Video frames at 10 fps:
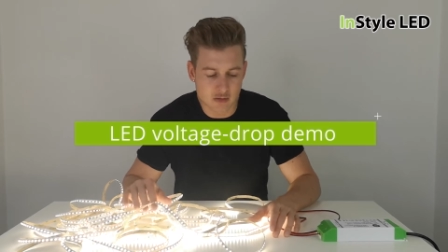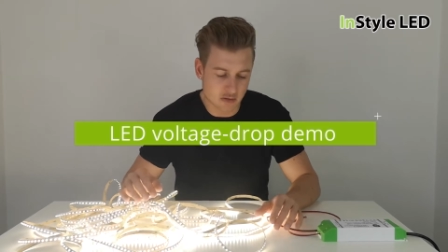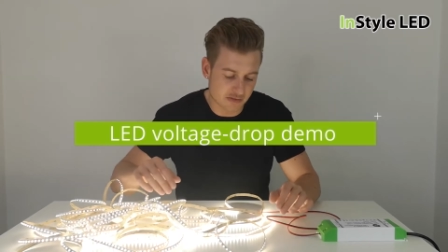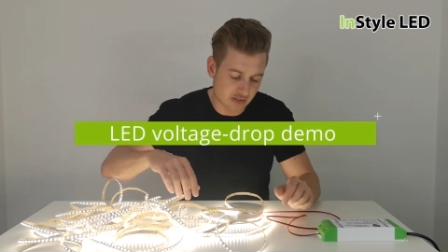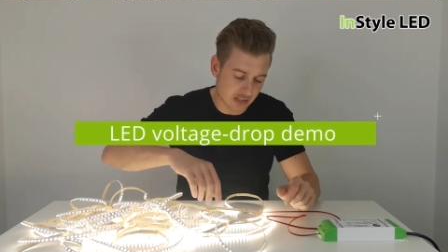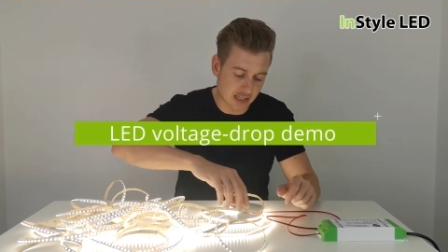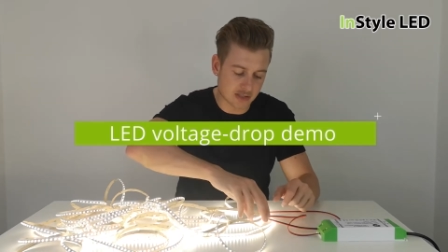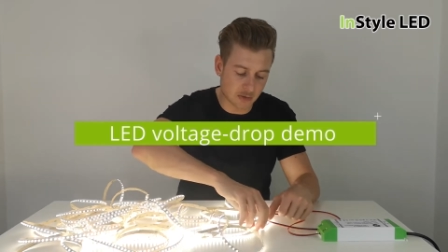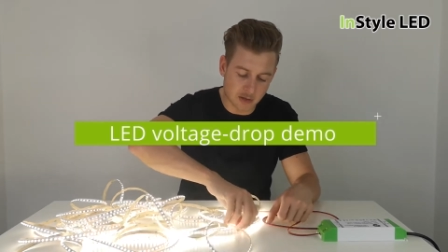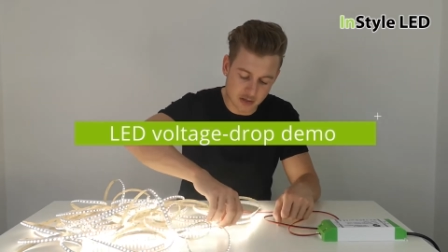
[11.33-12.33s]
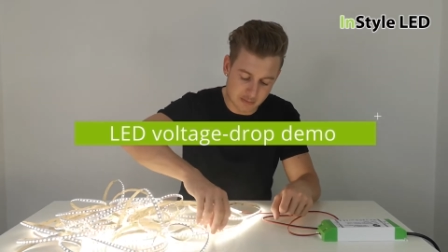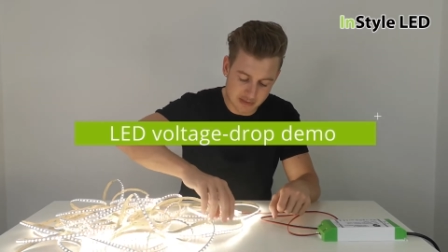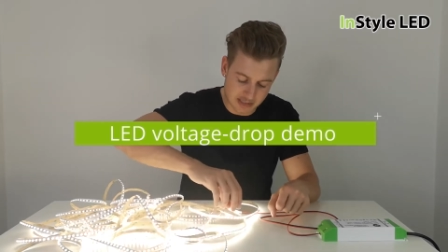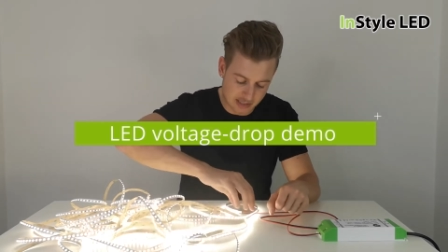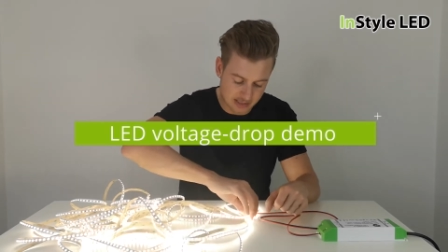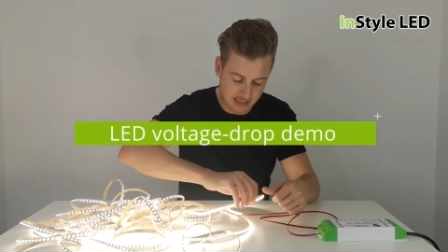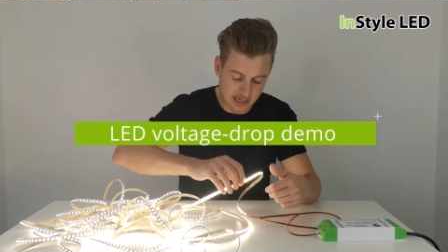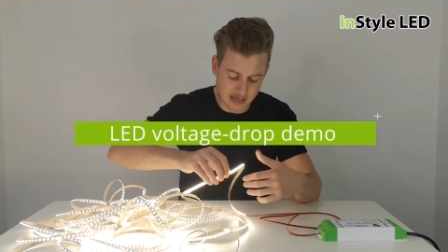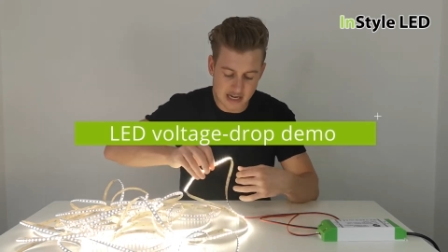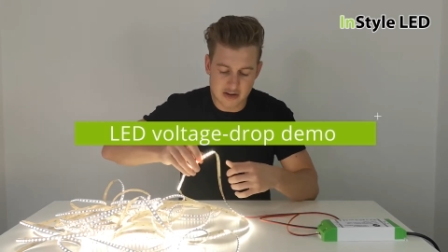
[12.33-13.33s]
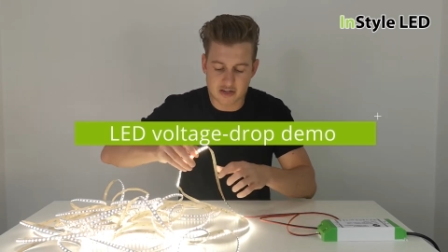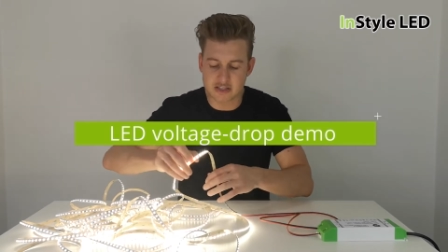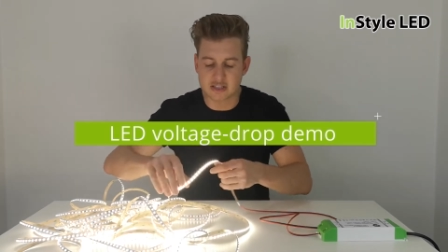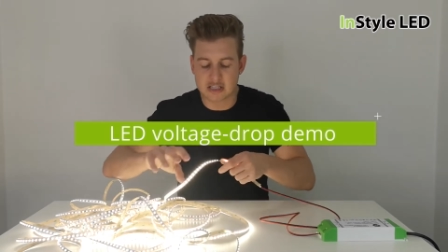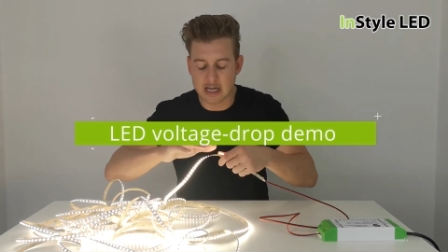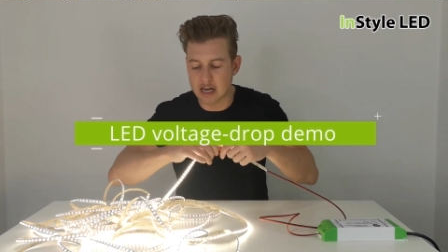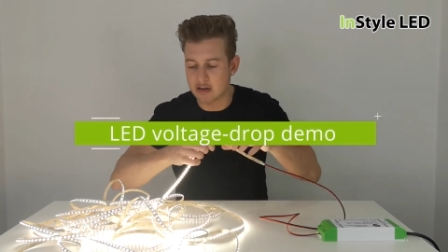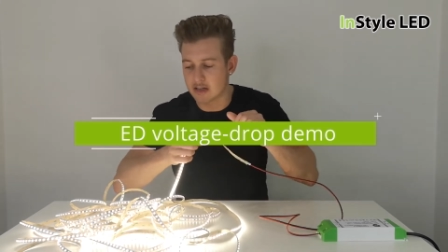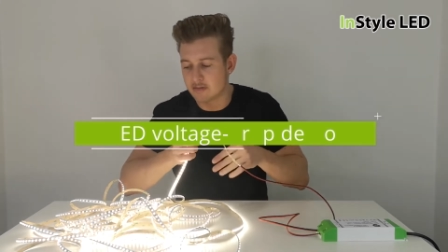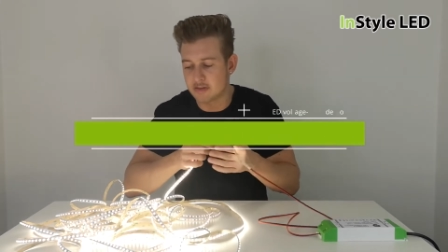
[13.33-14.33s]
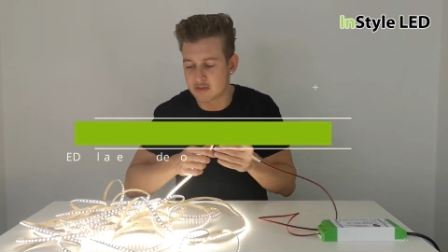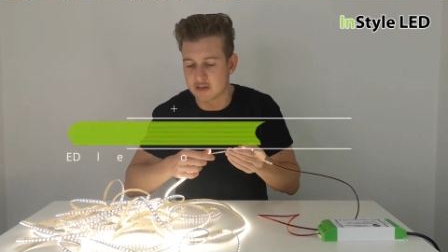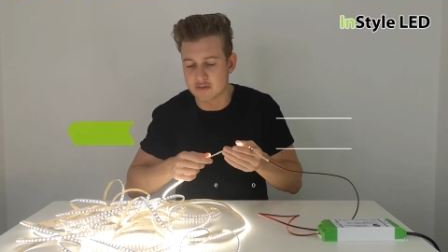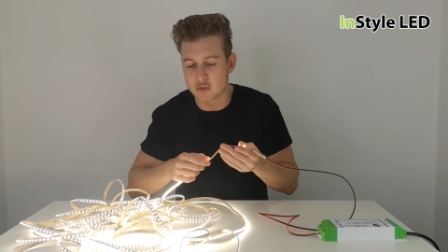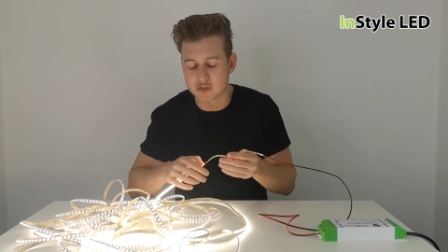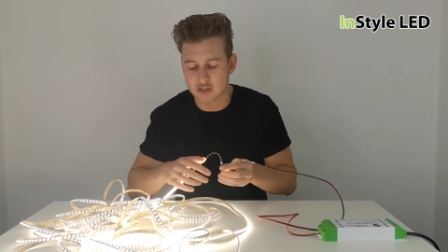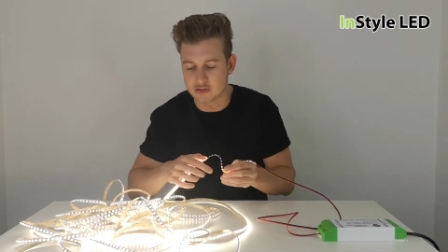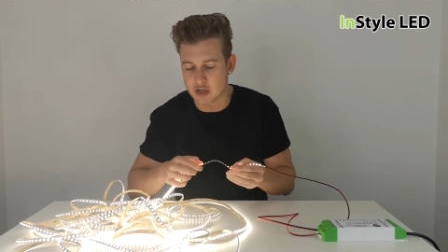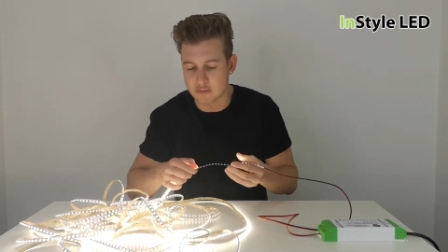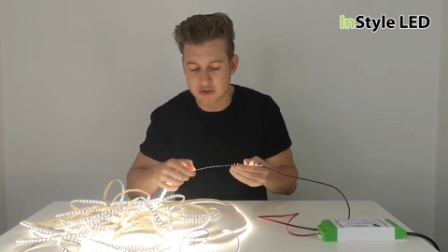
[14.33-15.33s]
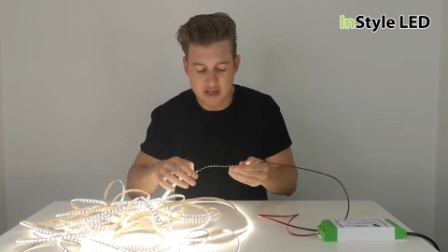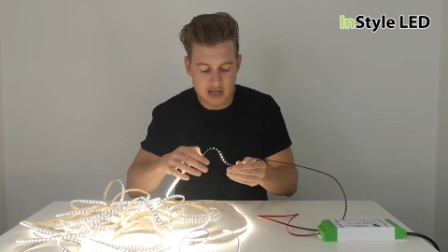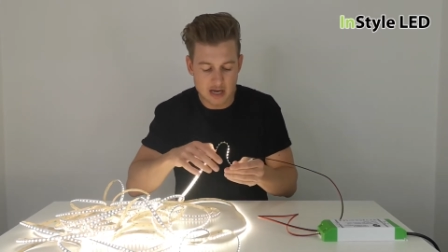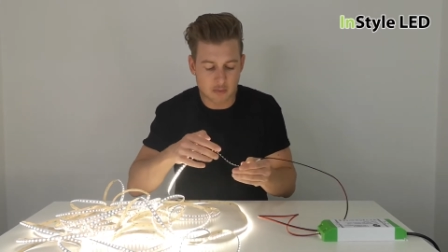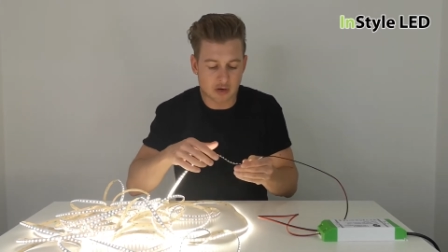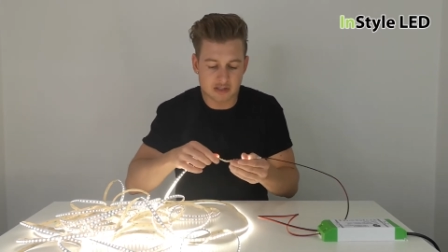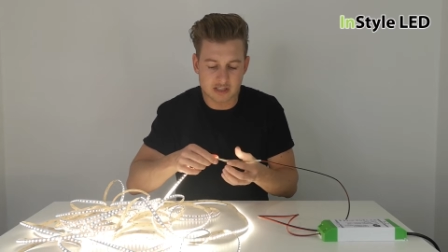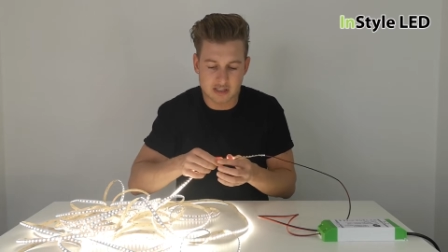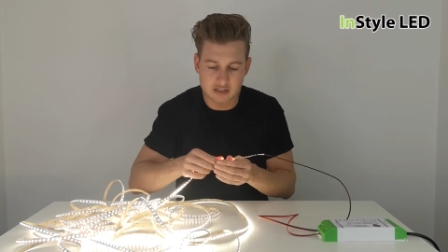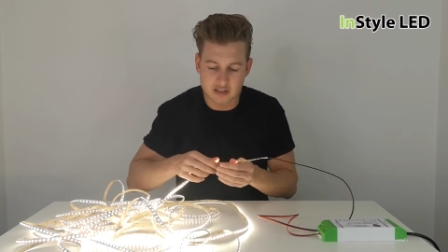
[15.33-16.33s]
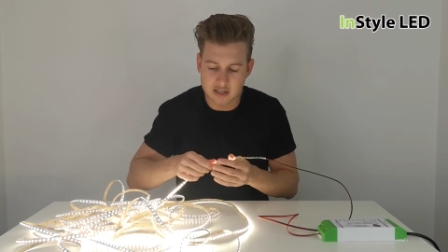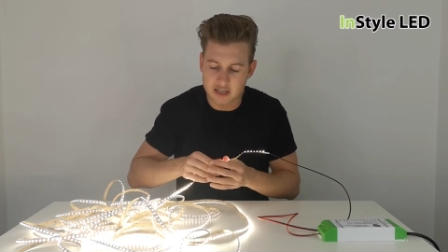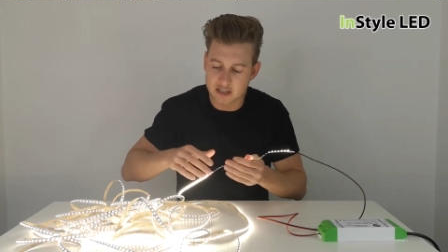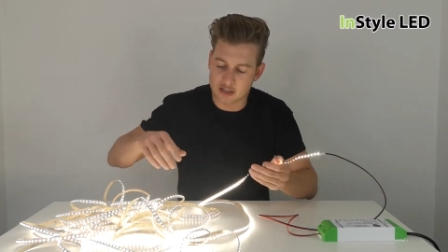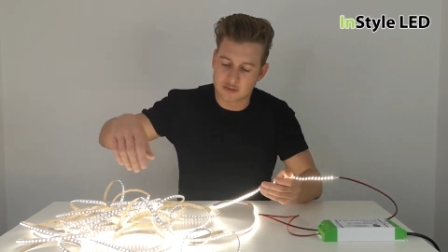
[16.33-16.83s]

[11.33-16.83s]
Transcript: One of you guys commented saying how can you tell if you've got voltage drop and what does it look like?